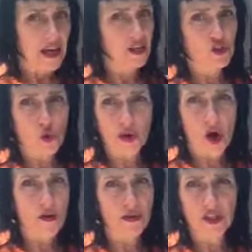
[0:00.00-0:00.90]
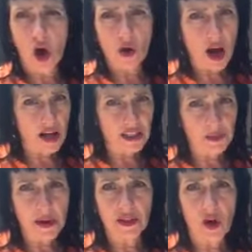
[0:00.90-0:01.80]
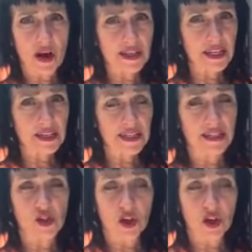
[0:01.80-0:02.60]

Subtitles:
Enjoy, y'all. There's all kinds of spells, all kinds of incense.